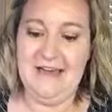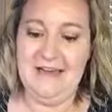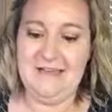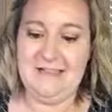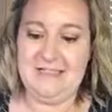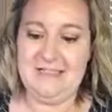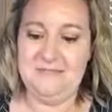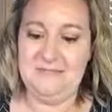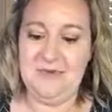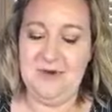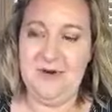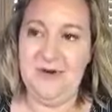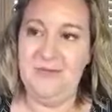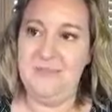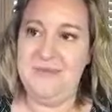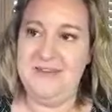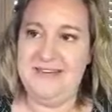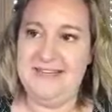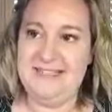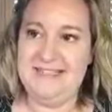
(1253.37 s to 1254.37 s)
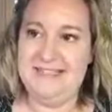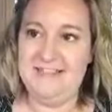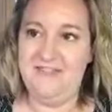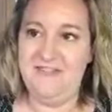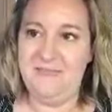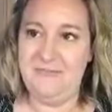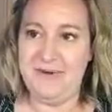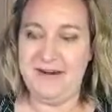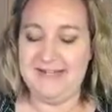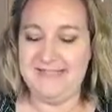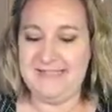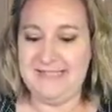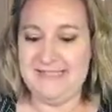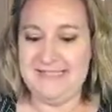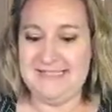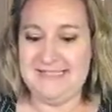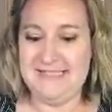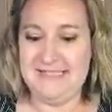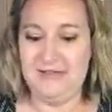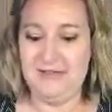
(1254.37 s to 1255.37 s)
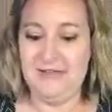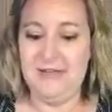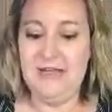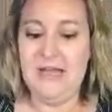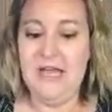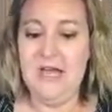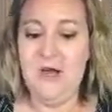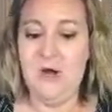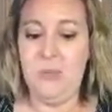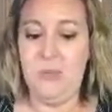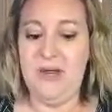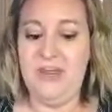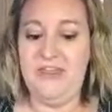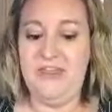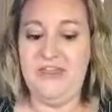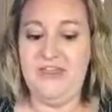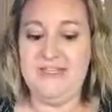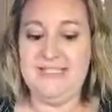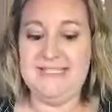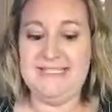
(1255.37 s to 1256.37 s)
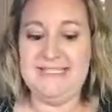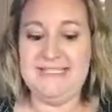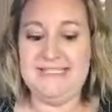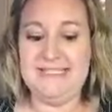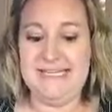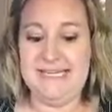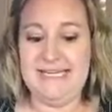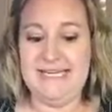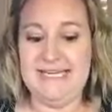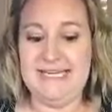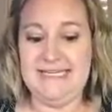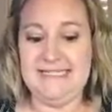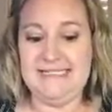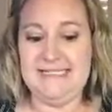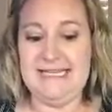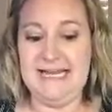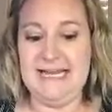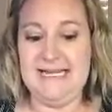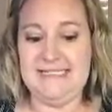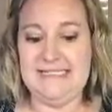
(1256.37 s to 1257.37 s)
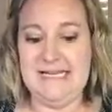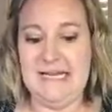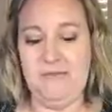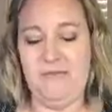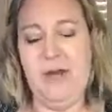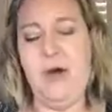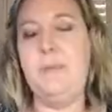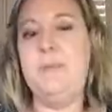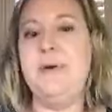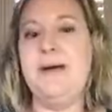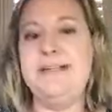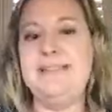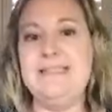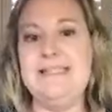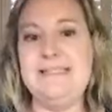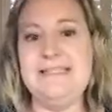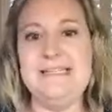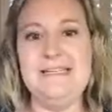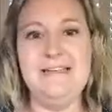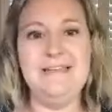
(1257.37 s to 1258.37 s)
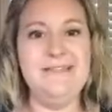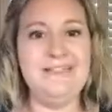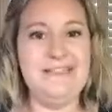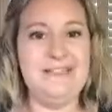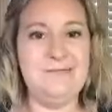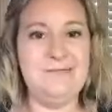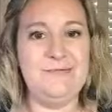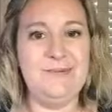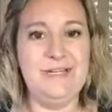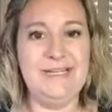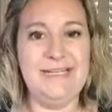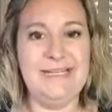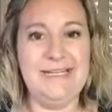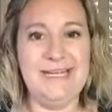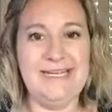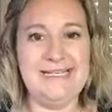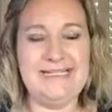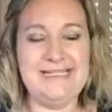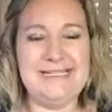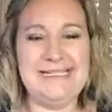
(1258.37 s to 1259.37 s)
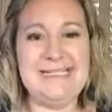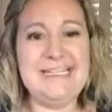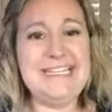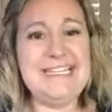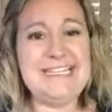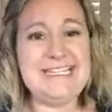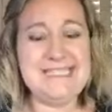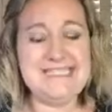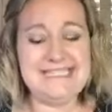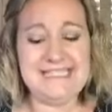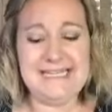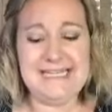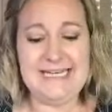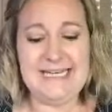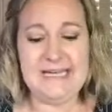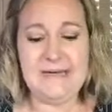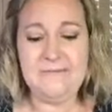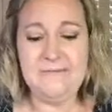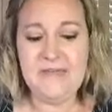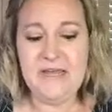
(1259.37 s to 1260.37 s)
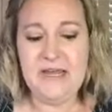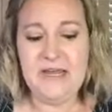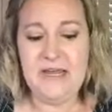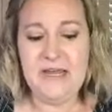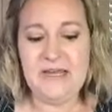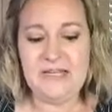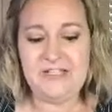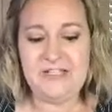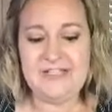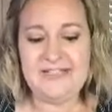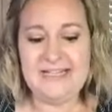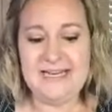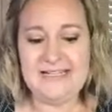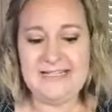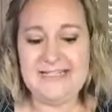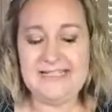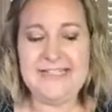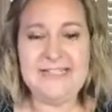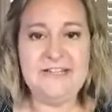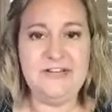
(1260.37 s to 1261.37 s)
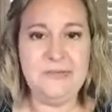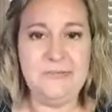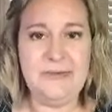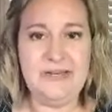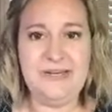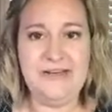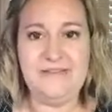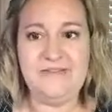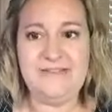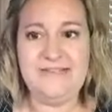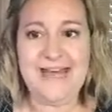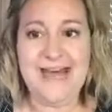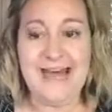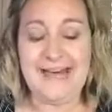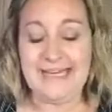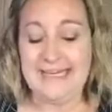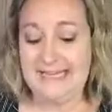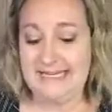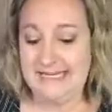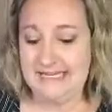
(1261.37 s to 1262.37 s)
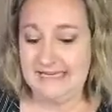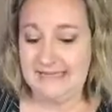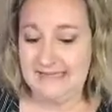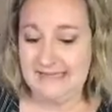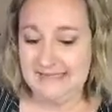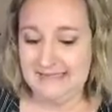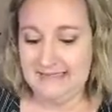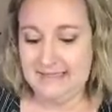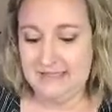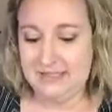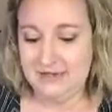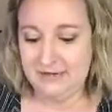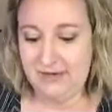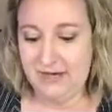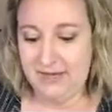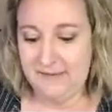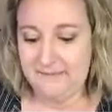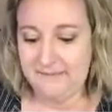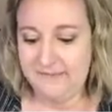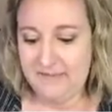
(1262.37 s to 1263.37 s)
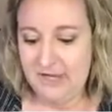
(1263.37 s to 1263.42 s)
a small piece of Press and Seal with the sticky side down. Now, Press and Seal isn't really like sticky. It just has a little bit of tackiness to it.